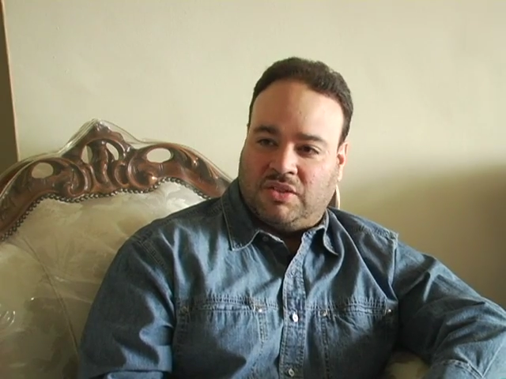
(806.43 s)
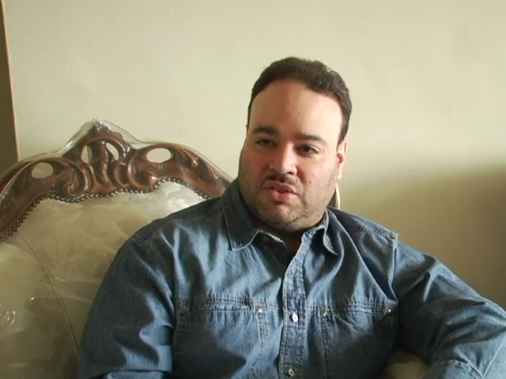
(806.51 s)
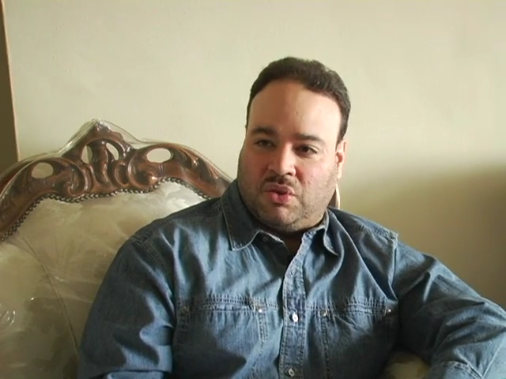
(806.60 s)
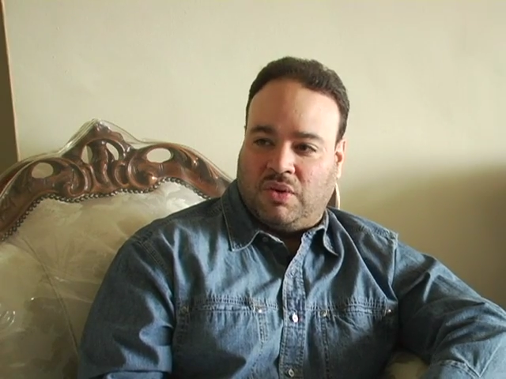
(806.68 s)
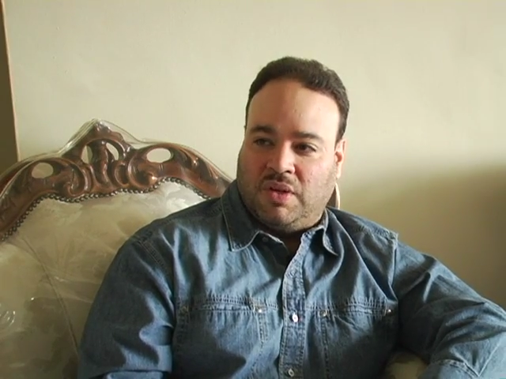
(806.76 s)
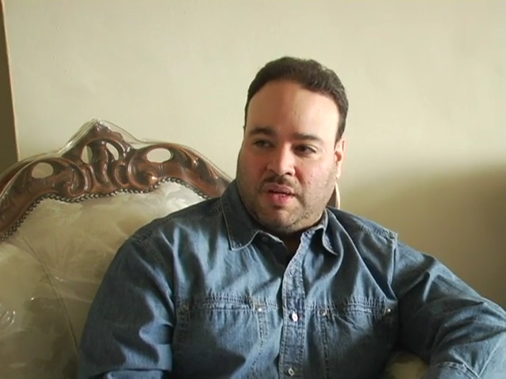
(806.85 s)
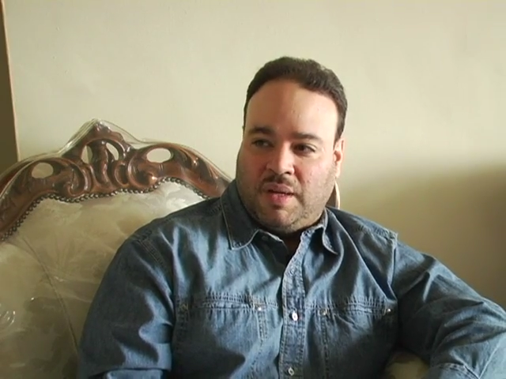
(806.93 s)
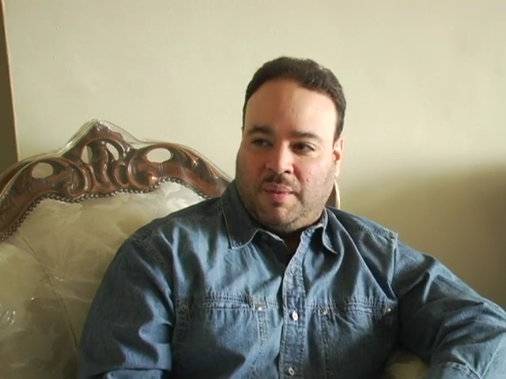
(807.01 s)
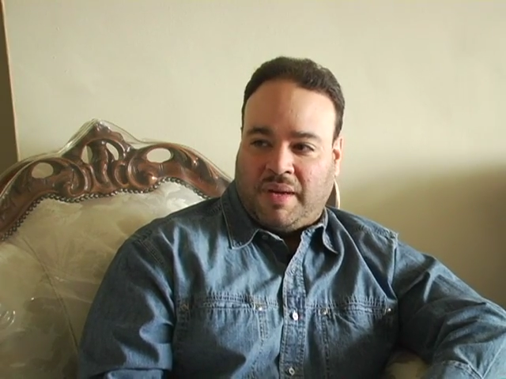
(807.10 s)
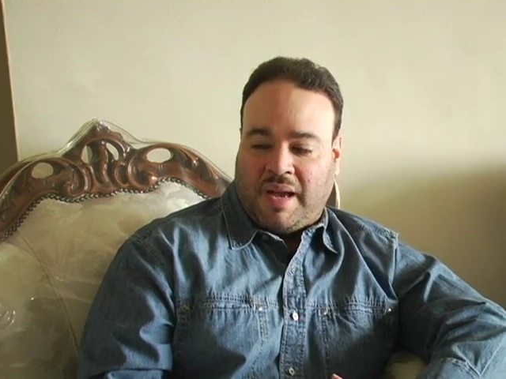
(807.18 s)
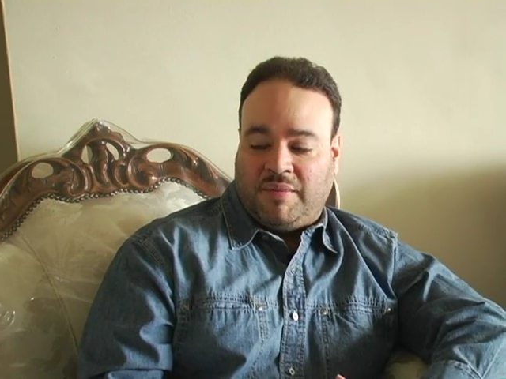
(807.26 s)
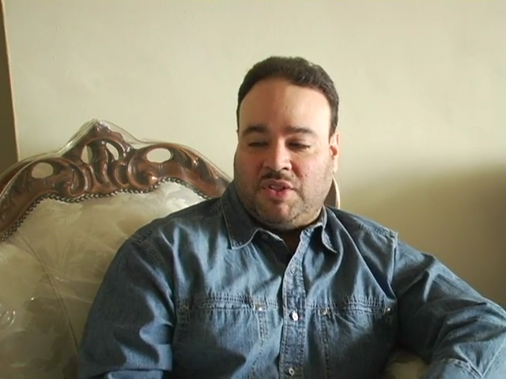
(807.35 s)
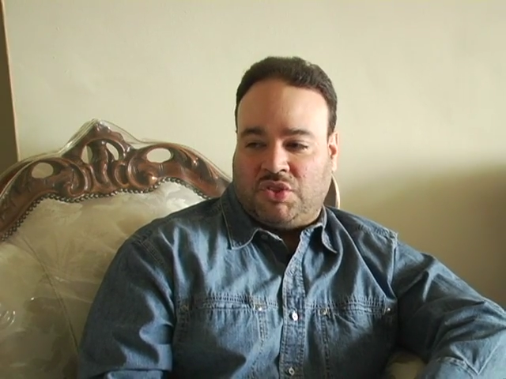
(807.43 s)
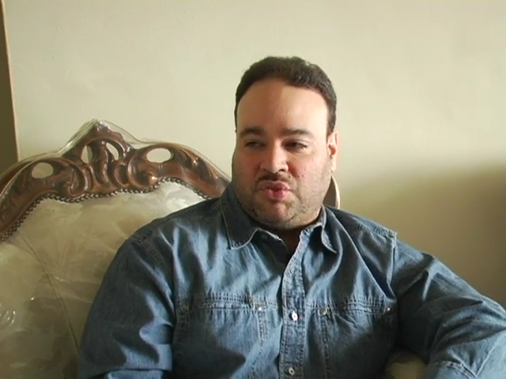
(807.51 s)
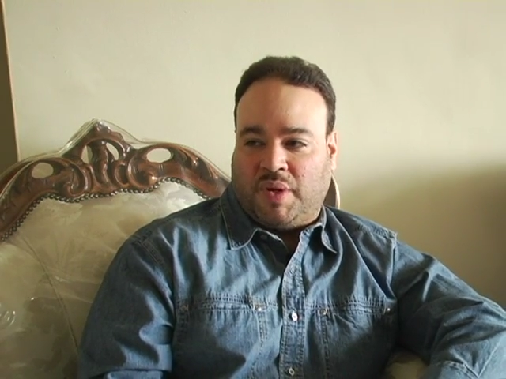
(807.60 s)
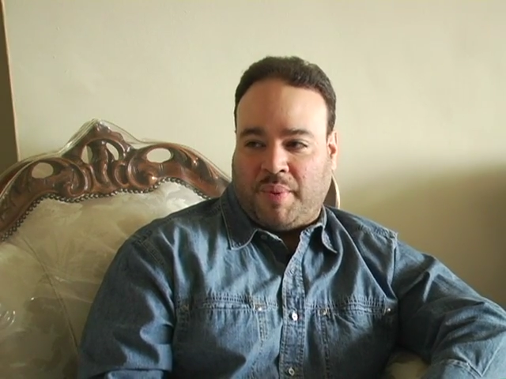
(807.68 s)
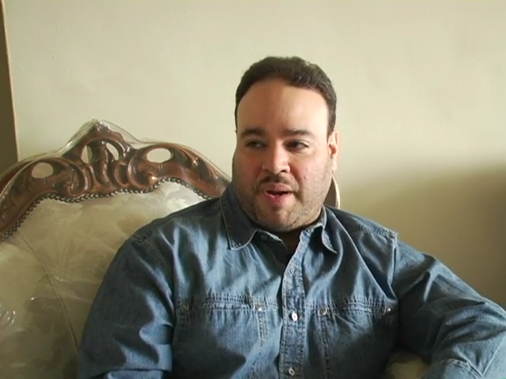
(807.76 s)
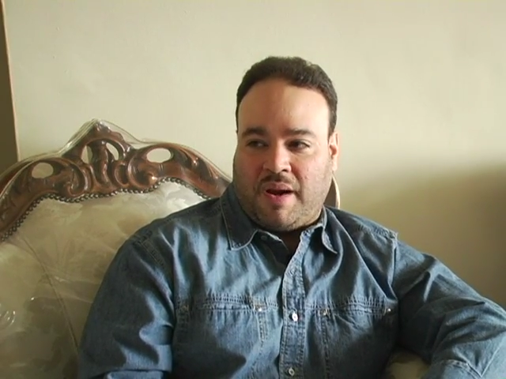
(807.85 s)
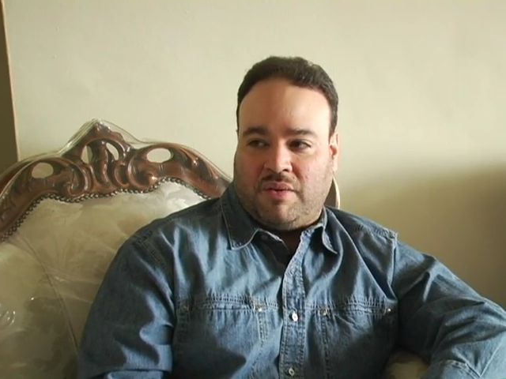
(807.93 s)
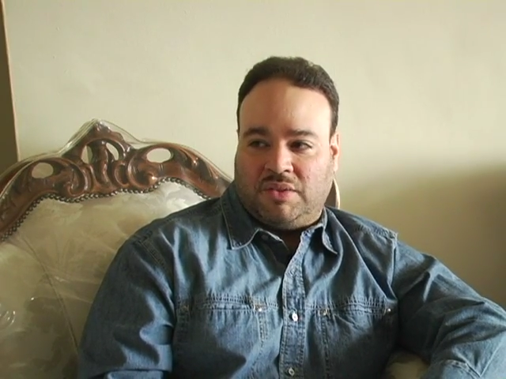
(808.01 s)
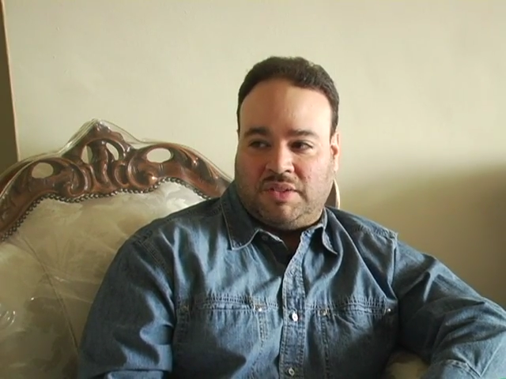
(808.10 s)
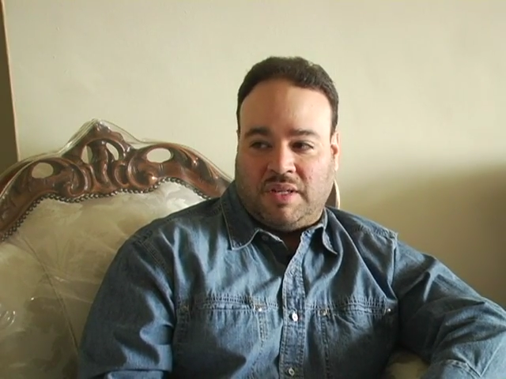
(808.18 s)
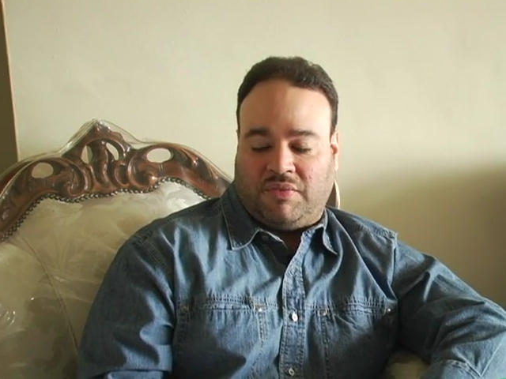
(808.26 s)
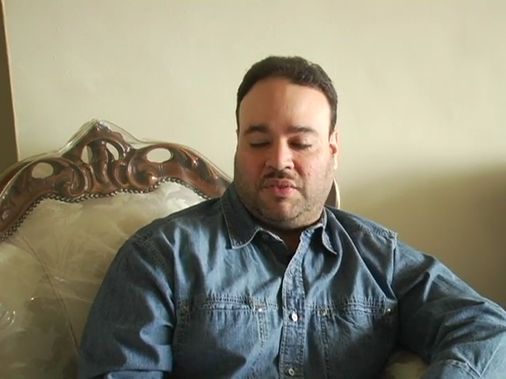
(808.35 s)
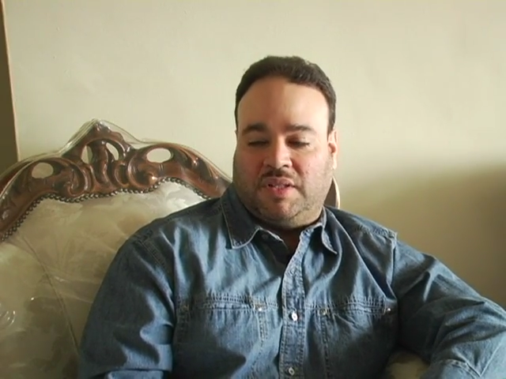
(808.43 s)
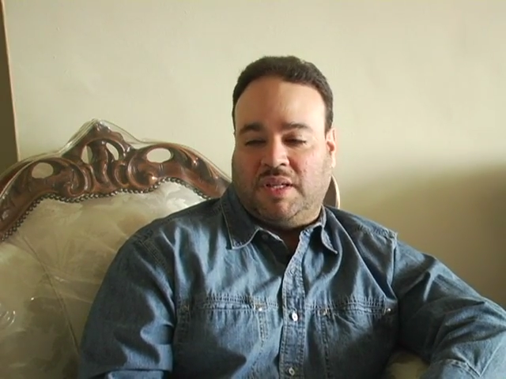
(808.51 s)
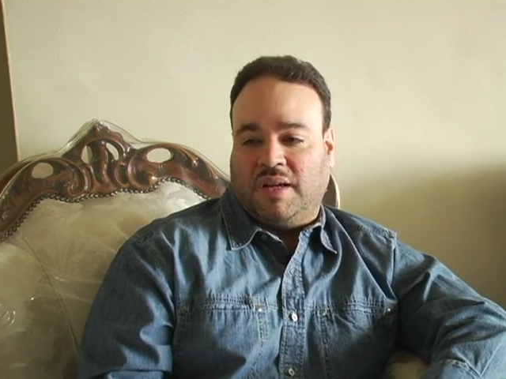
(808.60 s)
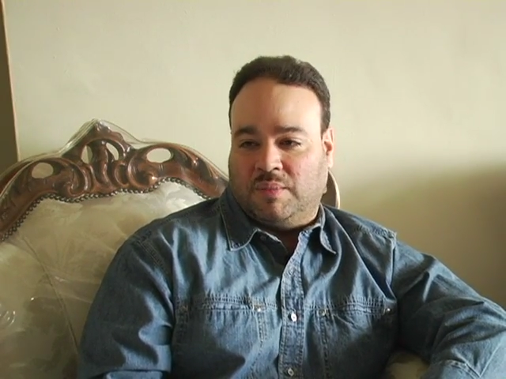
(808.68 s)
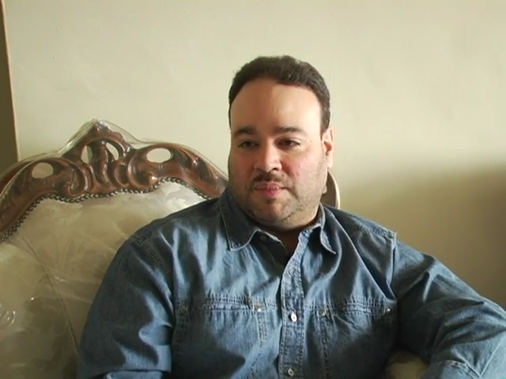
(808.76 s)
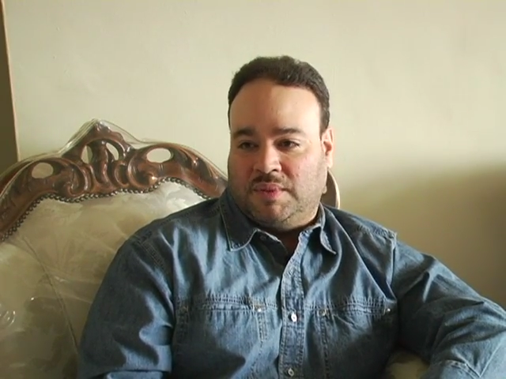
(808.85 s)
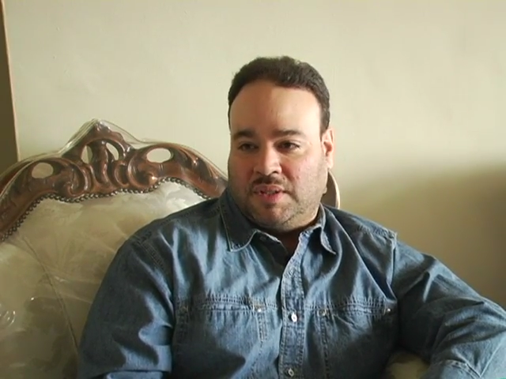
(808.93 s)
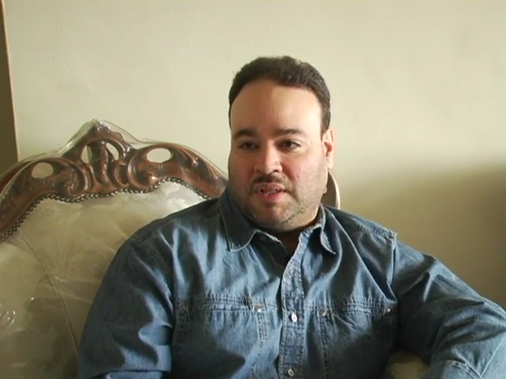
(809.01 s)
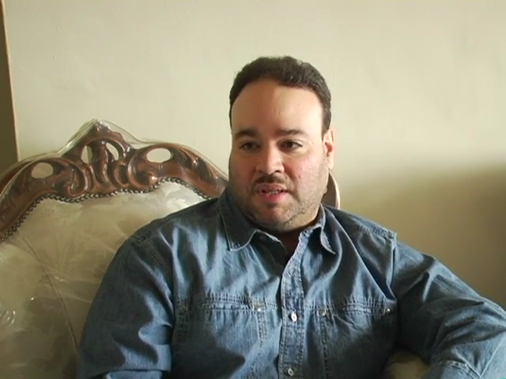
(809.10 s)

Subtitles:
So having strict parents definitely helped.